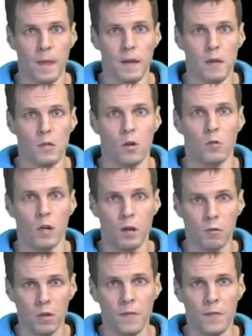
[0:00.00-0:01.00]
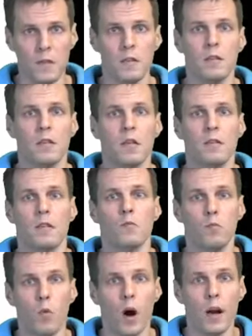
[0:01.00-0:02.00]
So the coefficient tells us
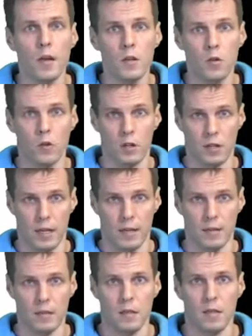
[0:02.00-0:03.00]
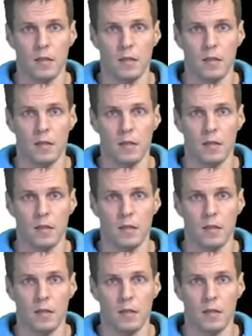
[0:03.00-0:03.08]
one unit change.